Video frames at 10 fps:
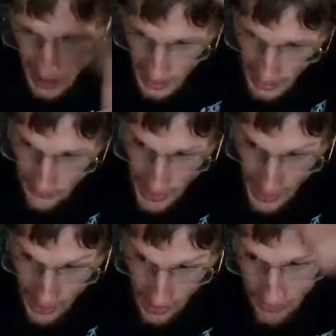Even though I
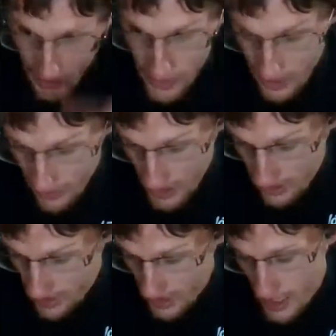love living here in West
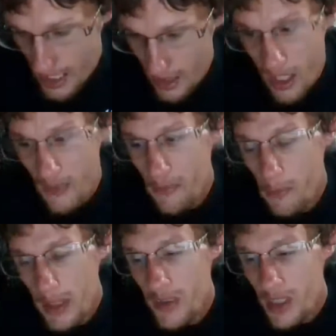Virginia, I love
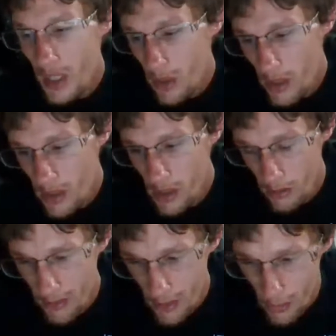being so close to New
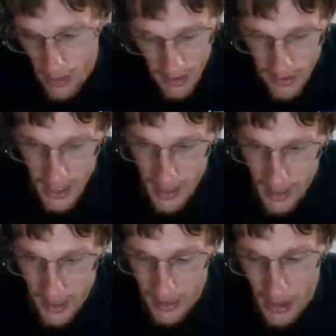River Gorge
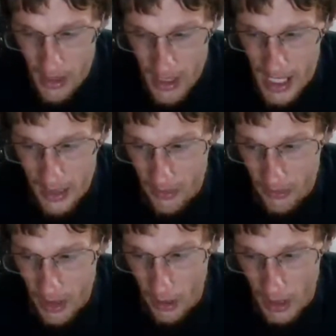and close to active
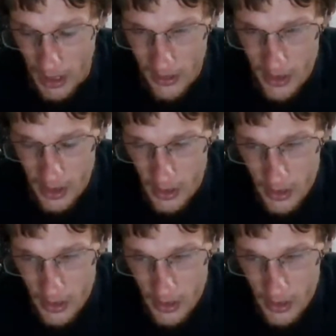rail lines.